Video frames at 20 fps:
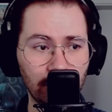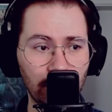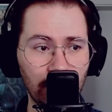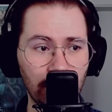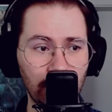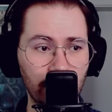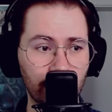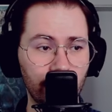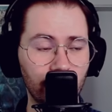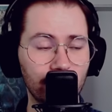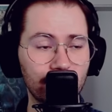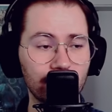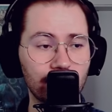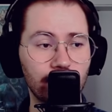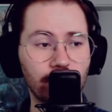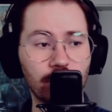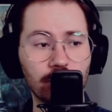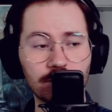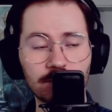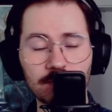Archaeomancer,
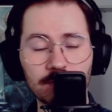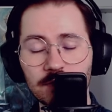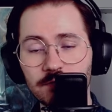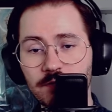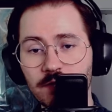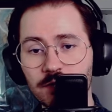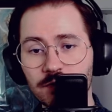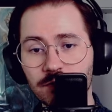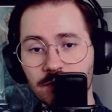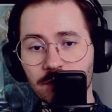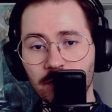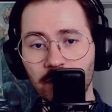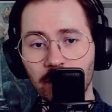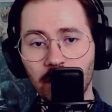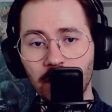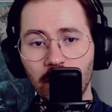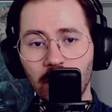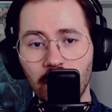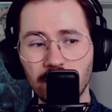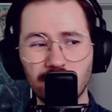of course, in this version.
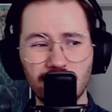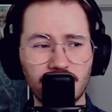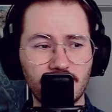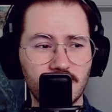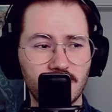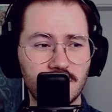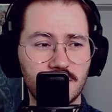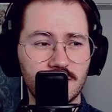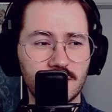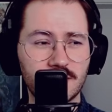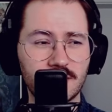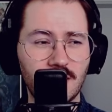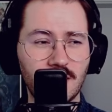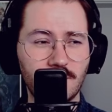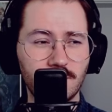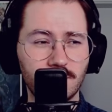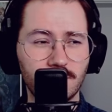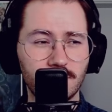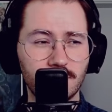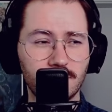I guess it's the
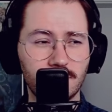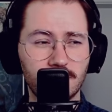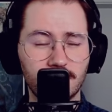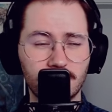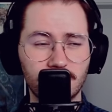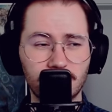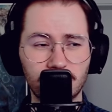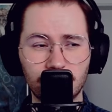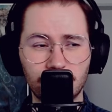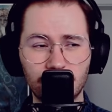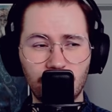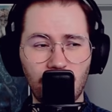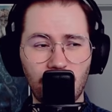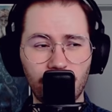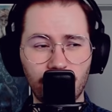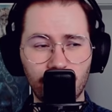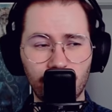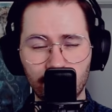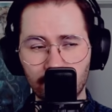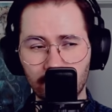same
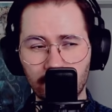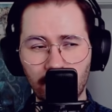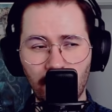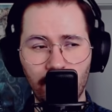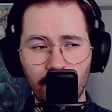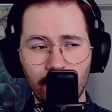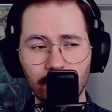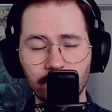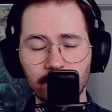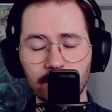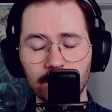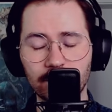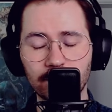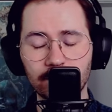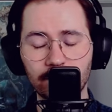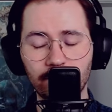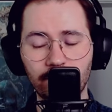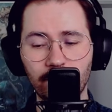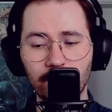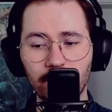rough count as
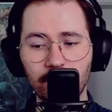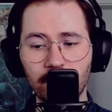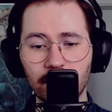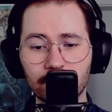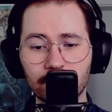in Familiars,